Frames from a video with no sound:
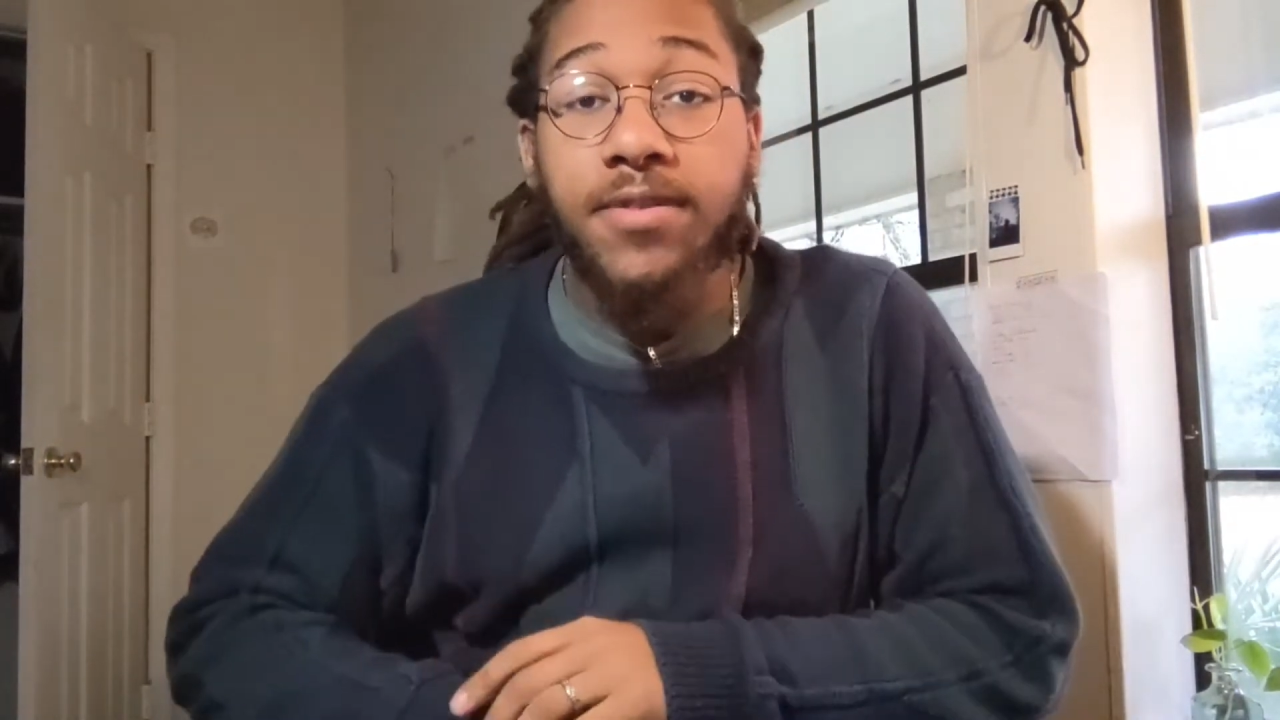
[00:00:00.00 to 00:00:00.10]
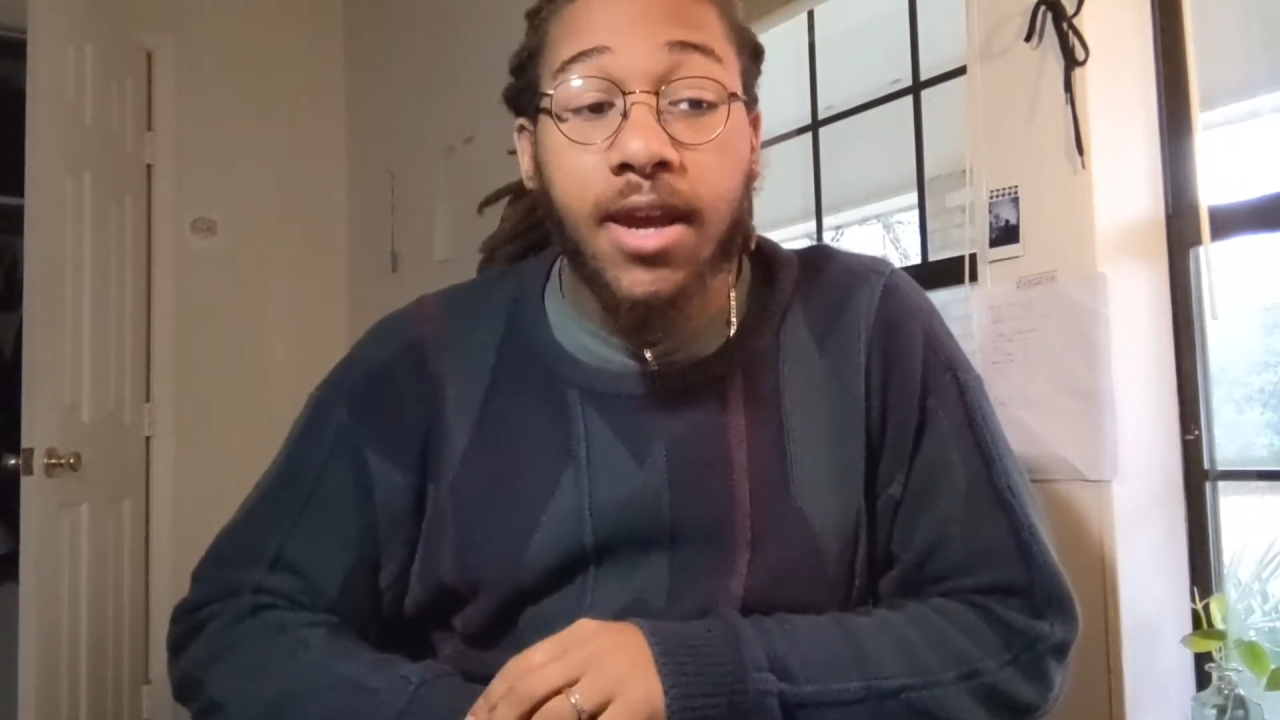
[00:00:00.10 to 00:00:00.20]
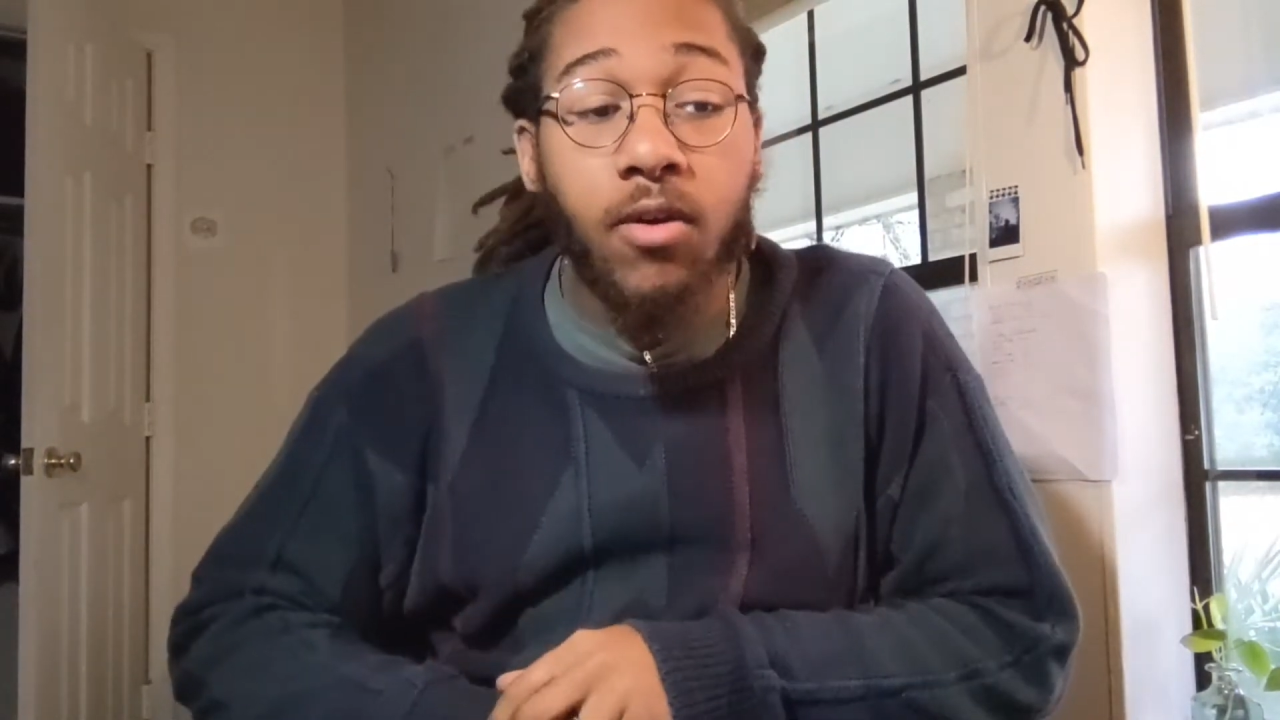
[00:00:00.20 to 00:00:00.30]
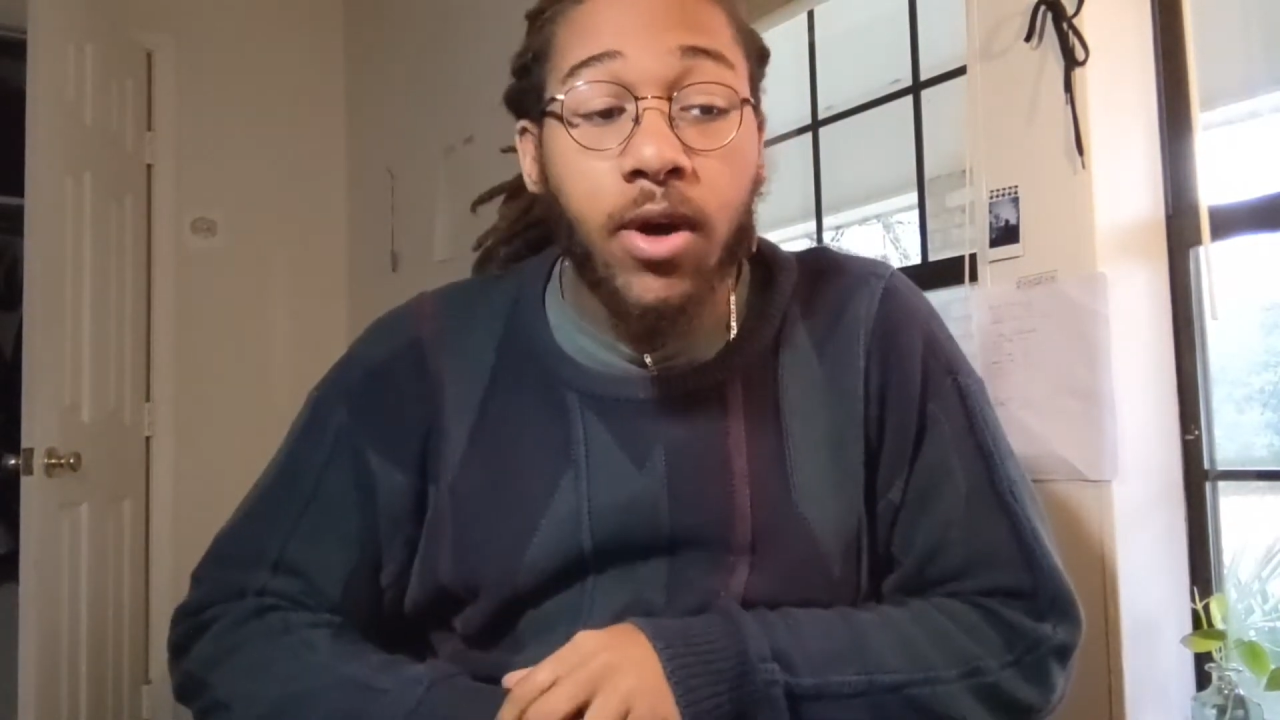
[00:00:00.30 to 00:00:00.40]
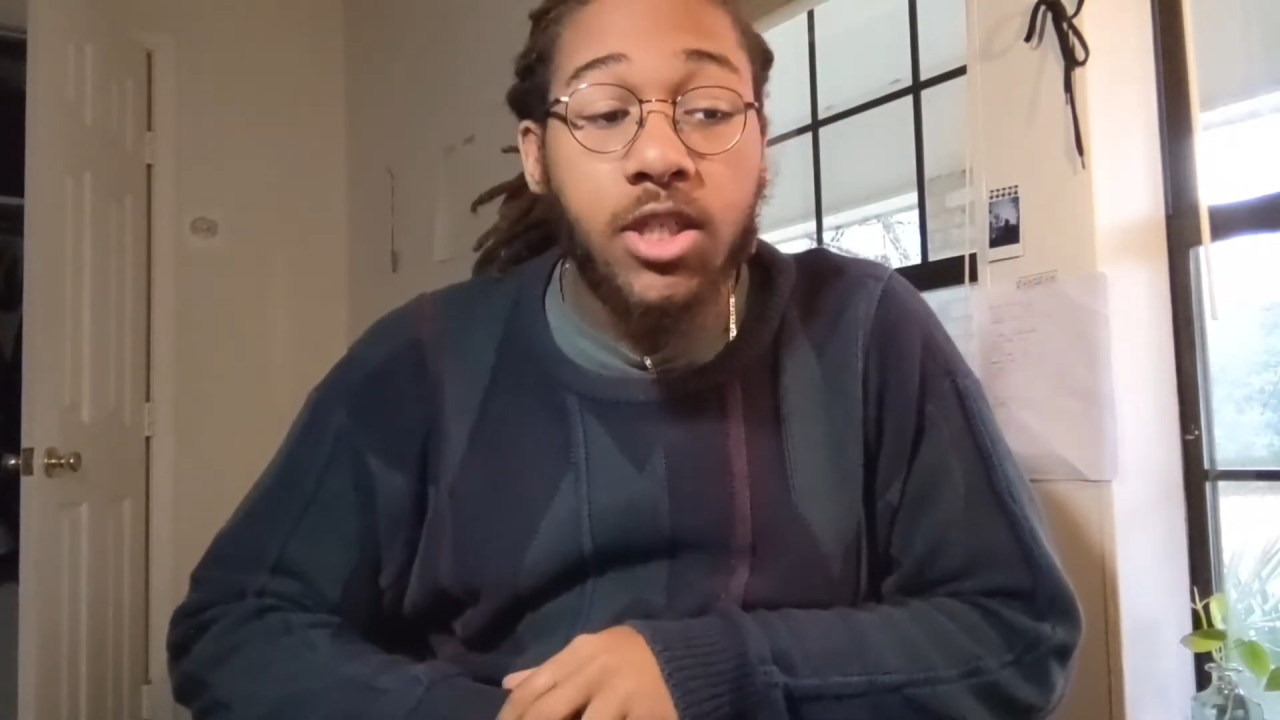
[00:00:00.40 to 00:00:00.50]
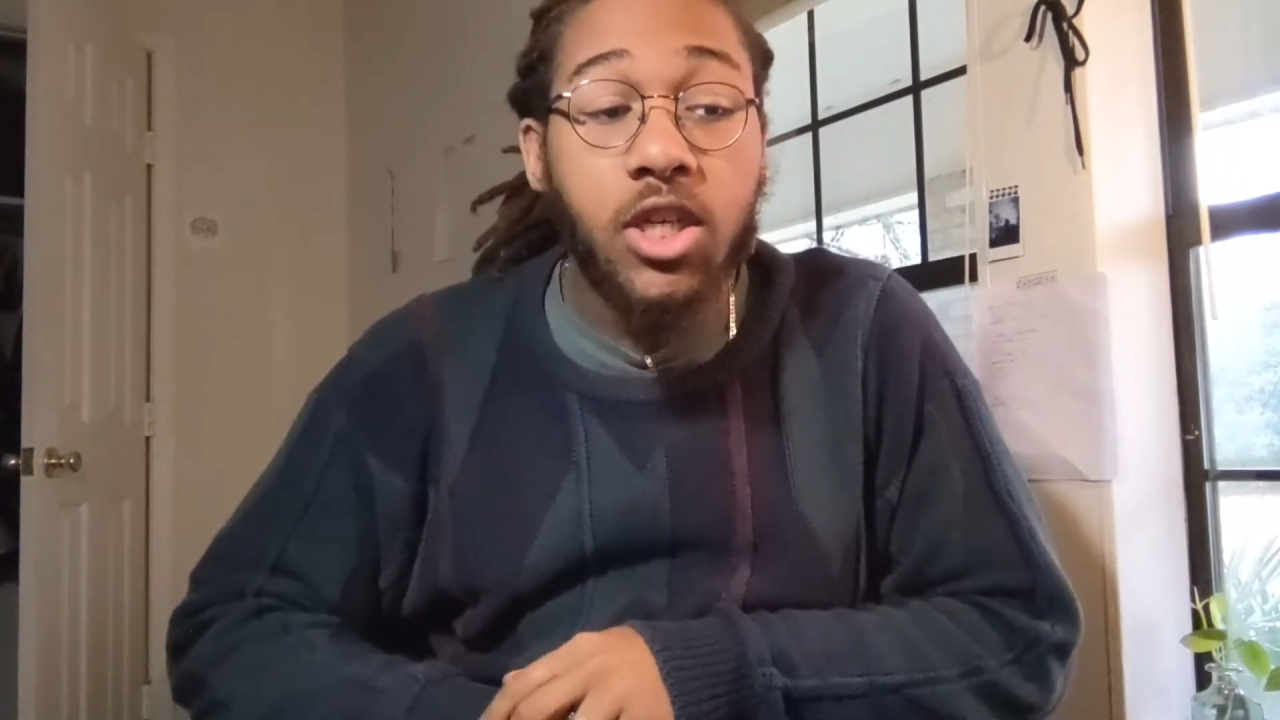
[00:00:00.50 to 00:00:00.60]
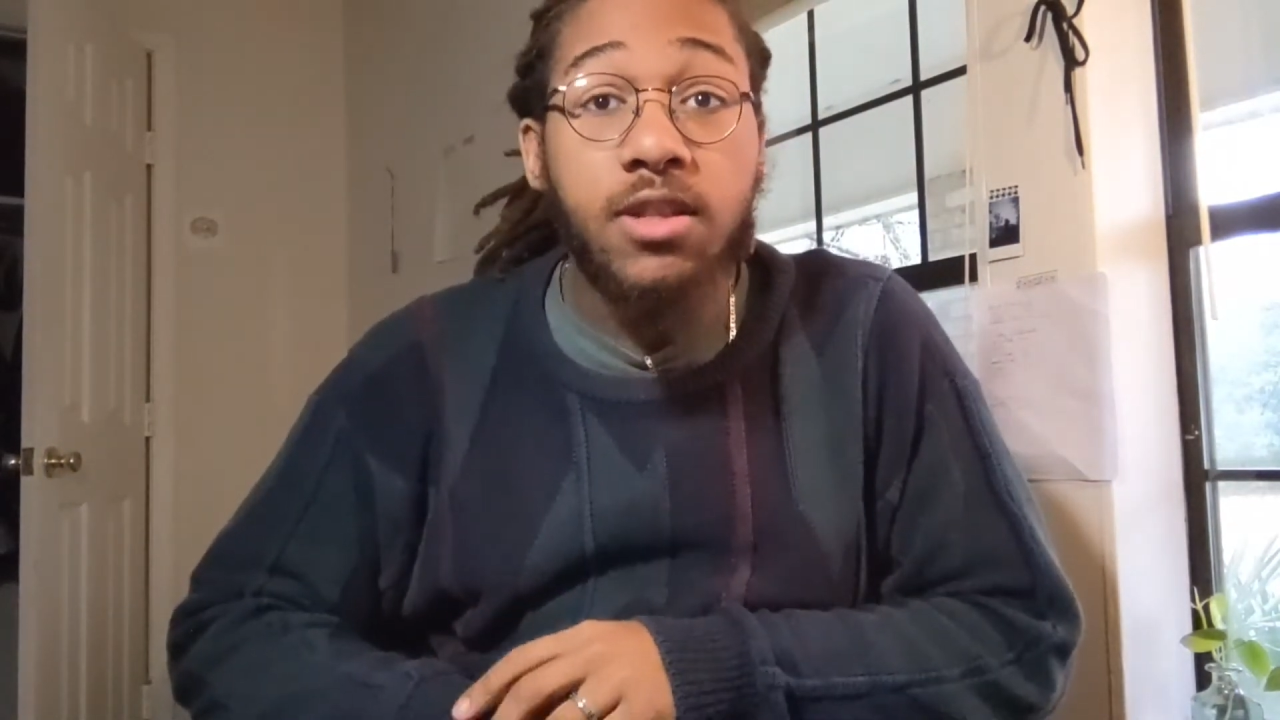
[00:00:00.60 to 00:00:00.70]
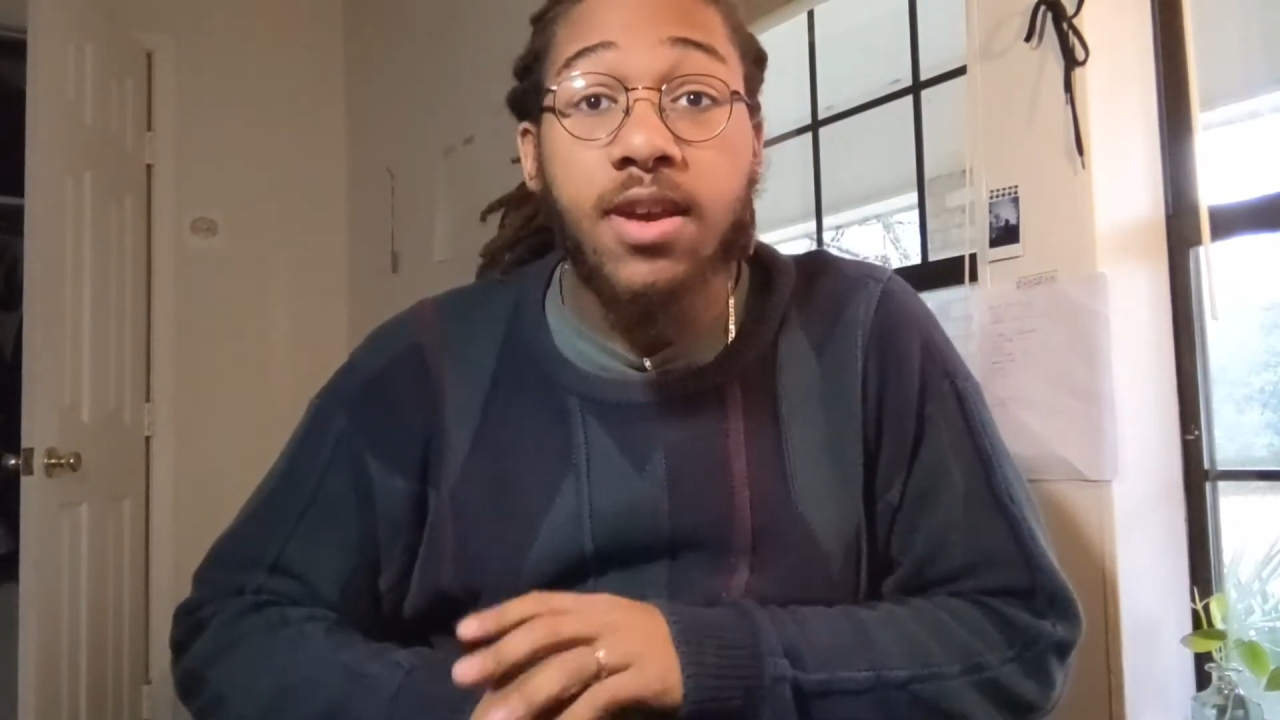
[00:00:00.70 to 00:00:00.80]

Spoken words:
10 questions.